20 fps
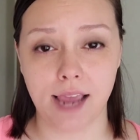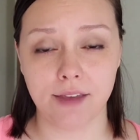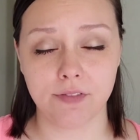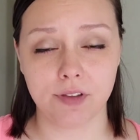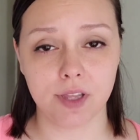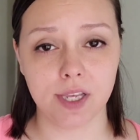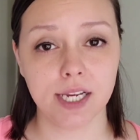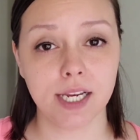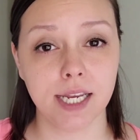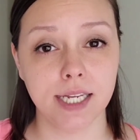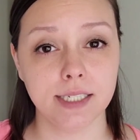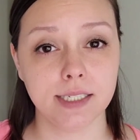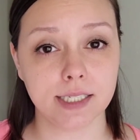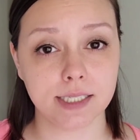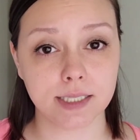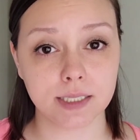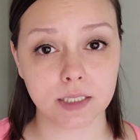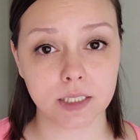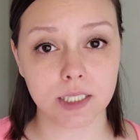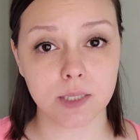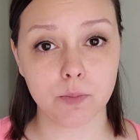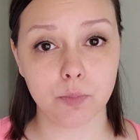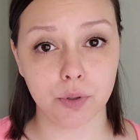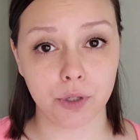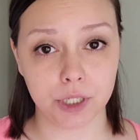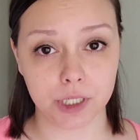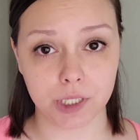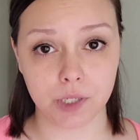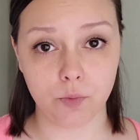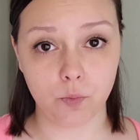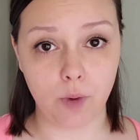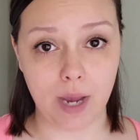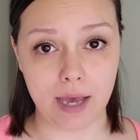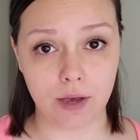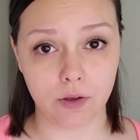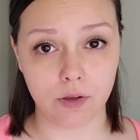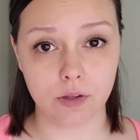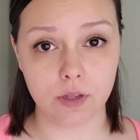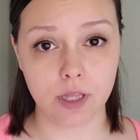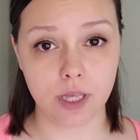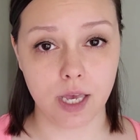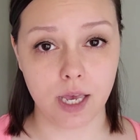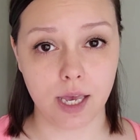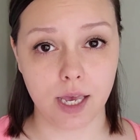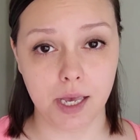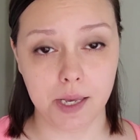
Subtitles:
I feel like I did sleep pretty well.